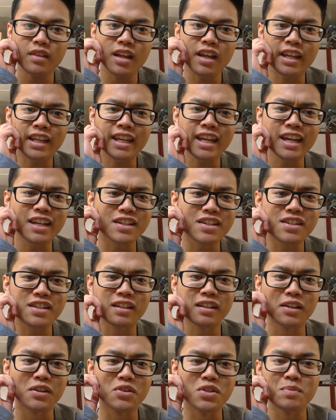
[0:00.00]
I can't
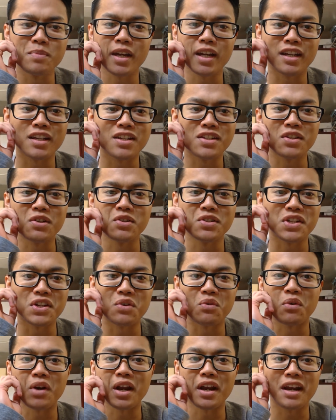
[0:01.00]
disclose my
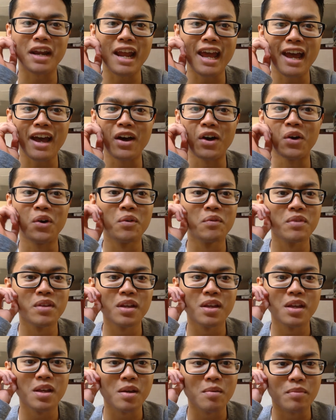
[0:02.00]
consultant right now,
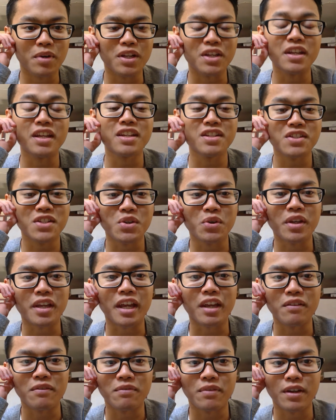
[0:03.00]
but he is doing
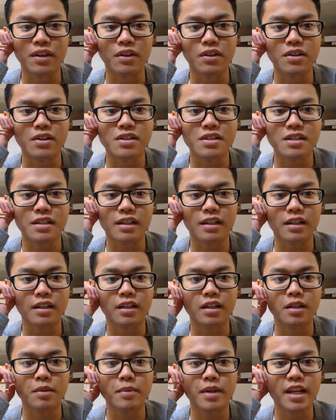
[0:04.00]
8 figures,
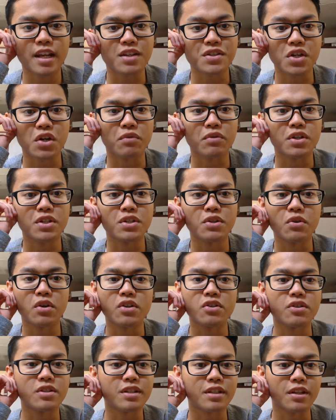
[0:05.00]
and he has over
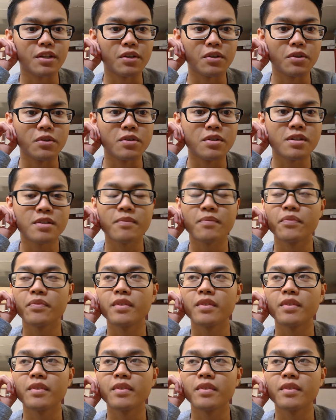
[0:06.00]
200 SKUs,